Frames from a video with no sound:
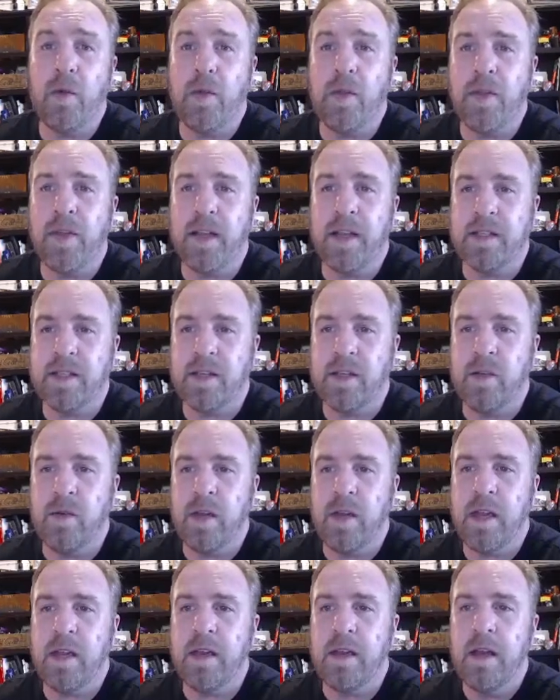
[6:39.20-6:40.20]
the things that you
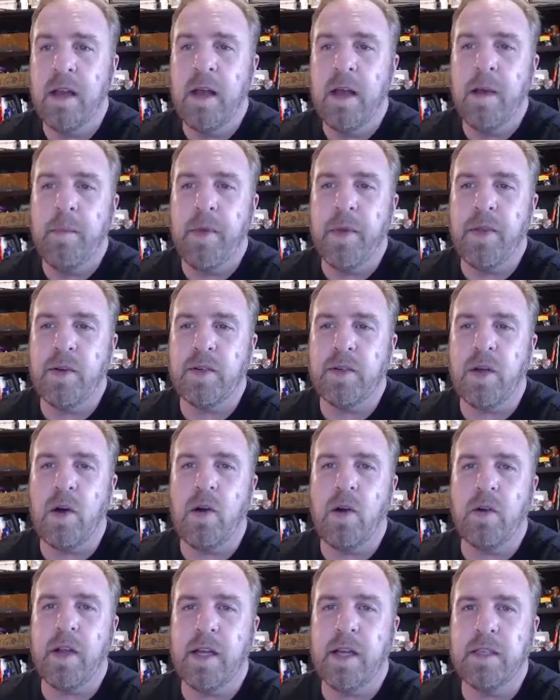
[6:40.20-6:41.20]
need, but there's
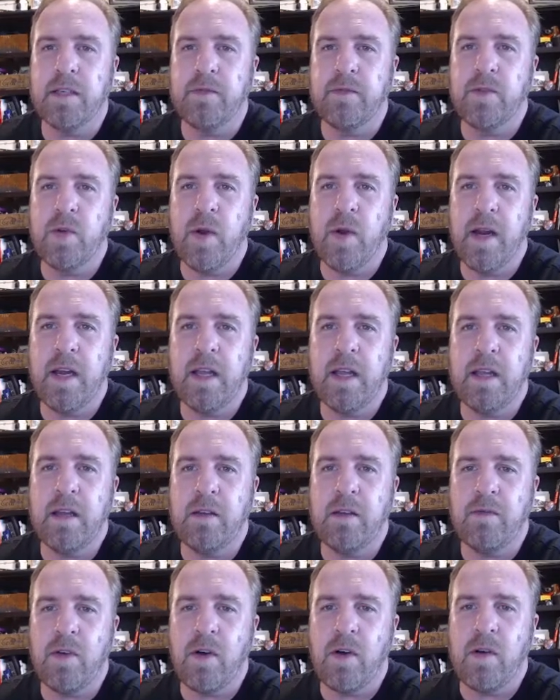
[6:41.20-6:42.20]
all kinds of training
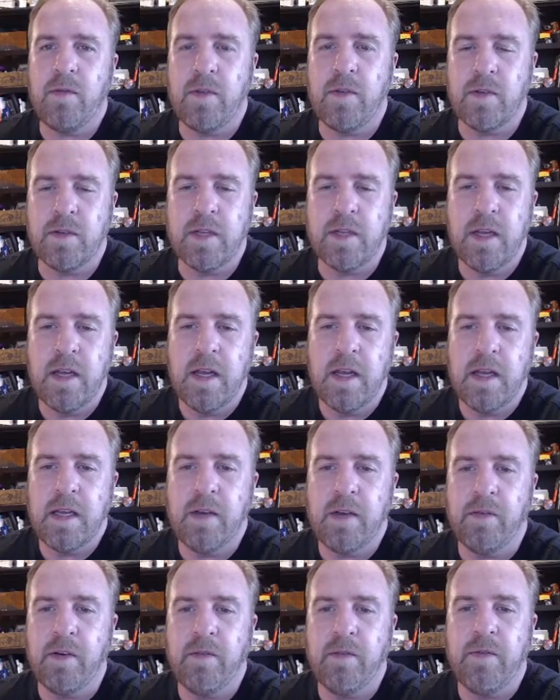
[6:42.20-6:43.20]
involved. There's different